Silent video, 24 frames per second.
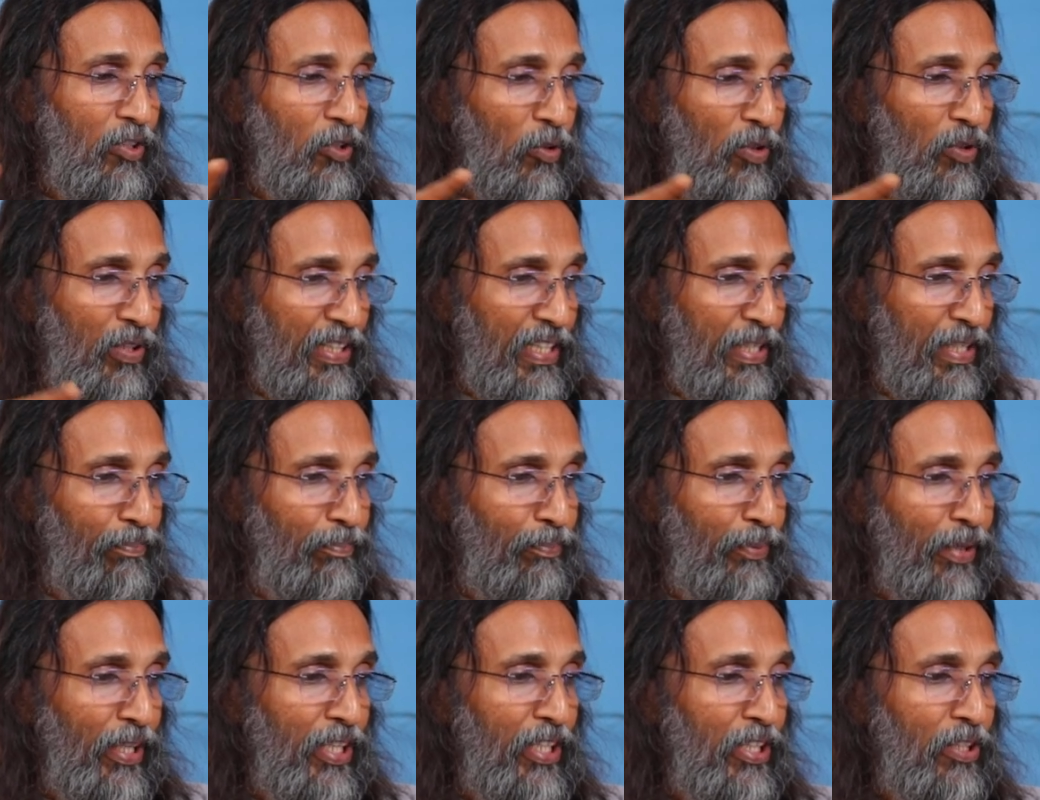to
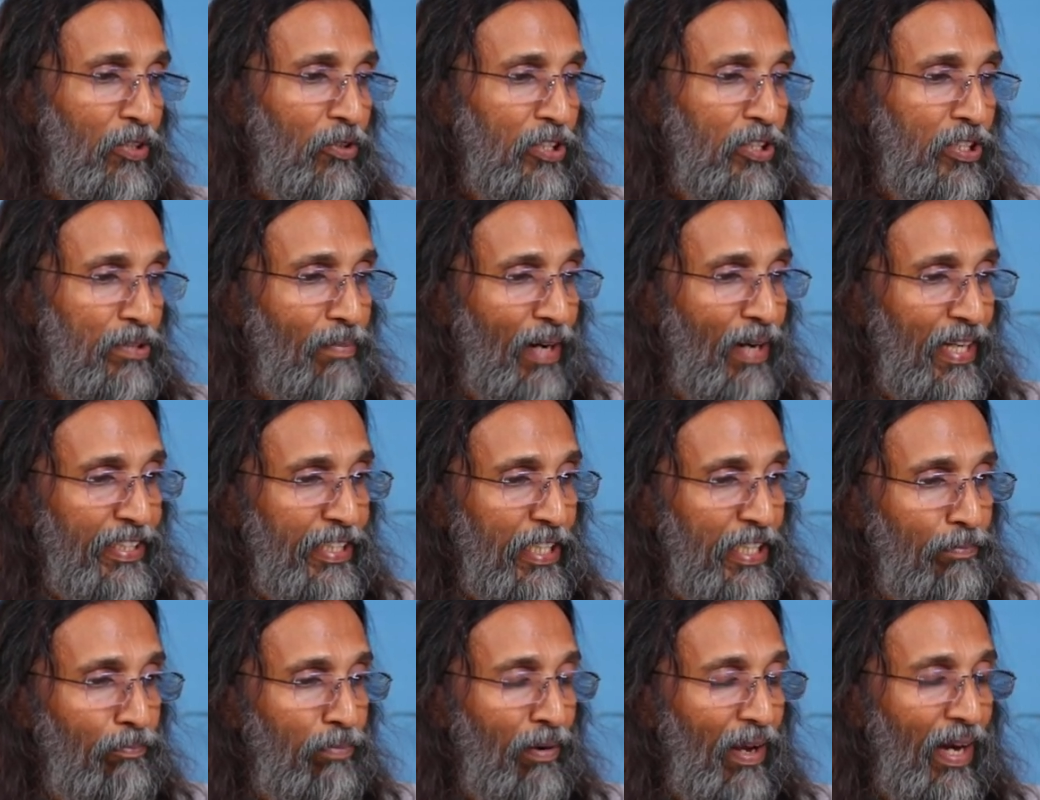reproduce,
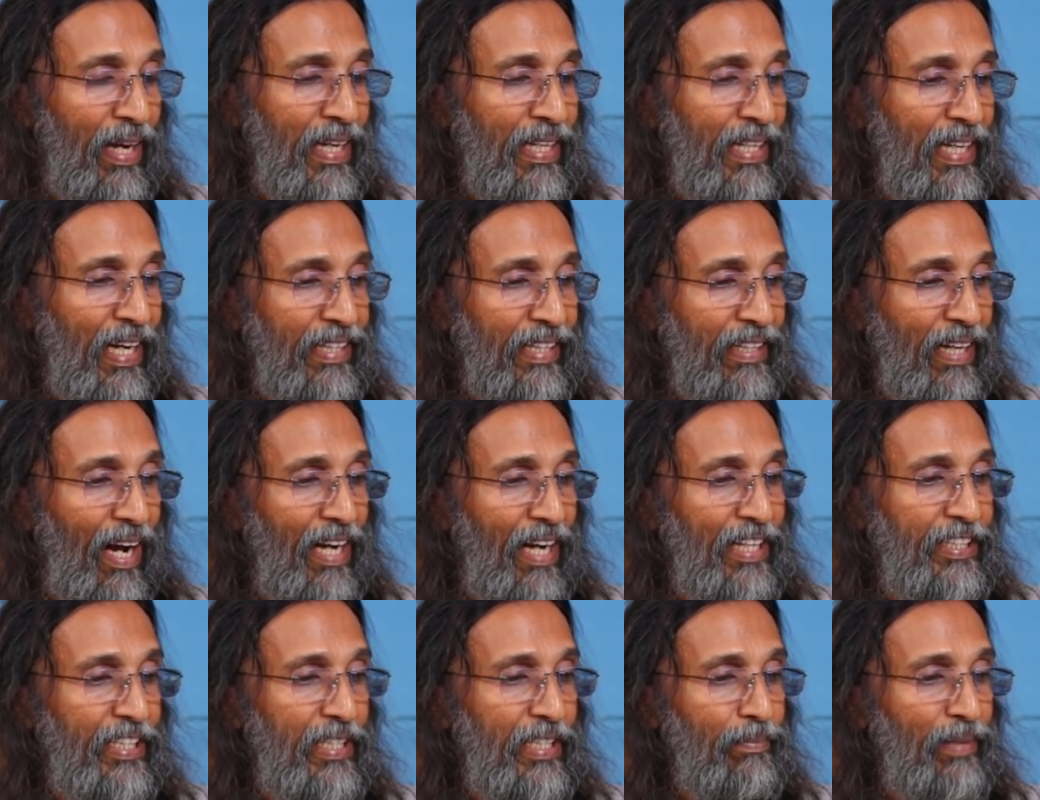multiply, and
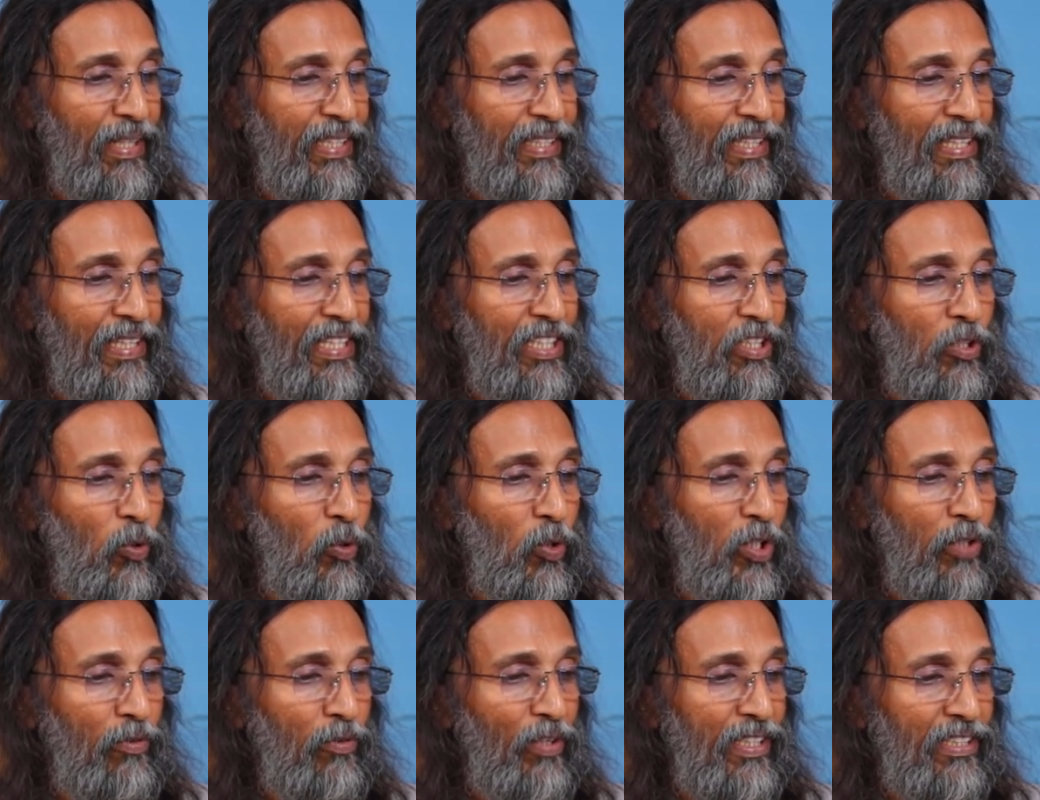ultimately
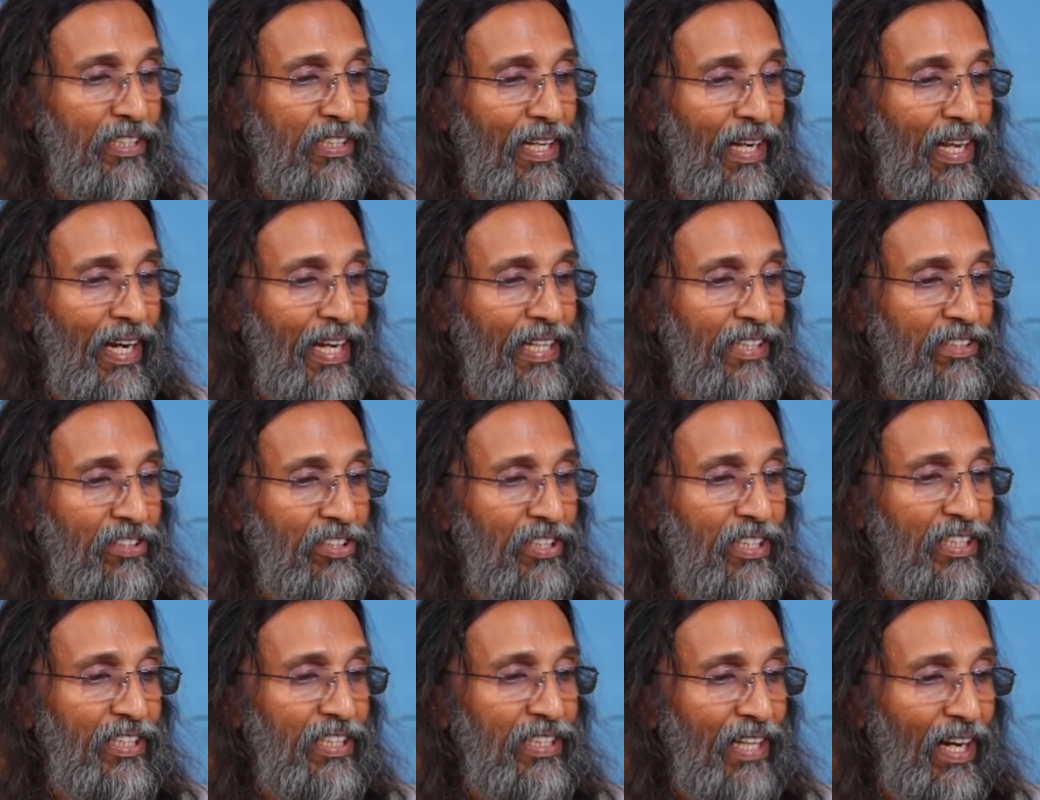universalize
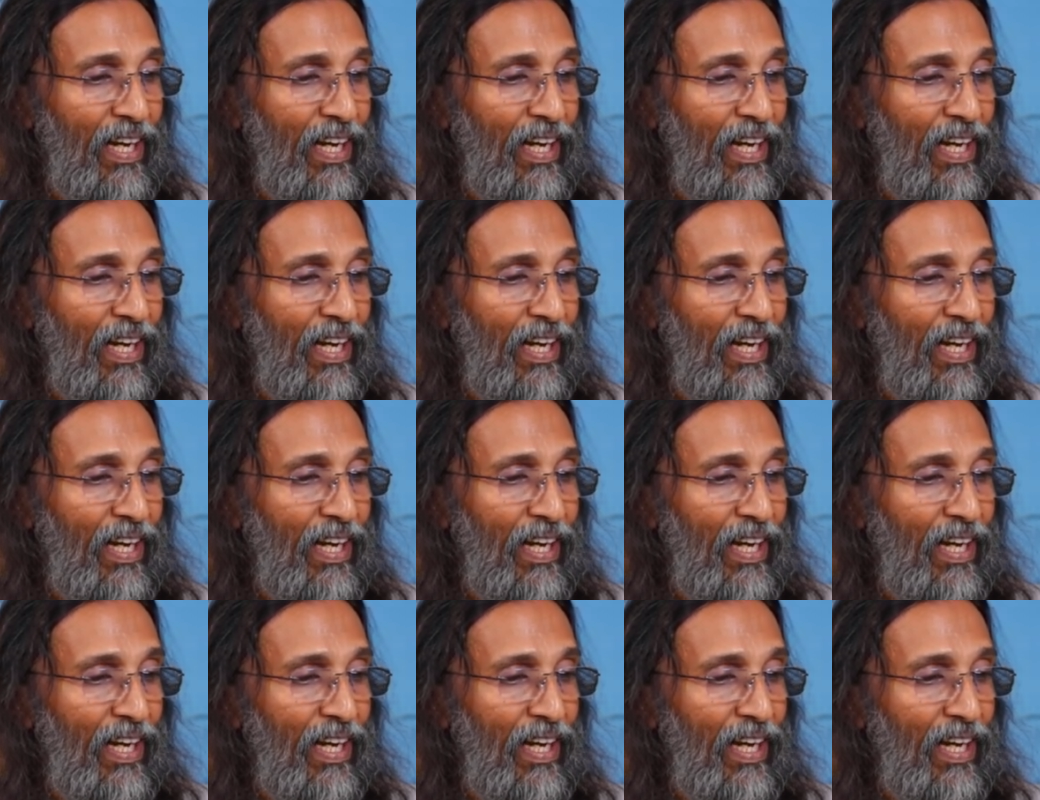it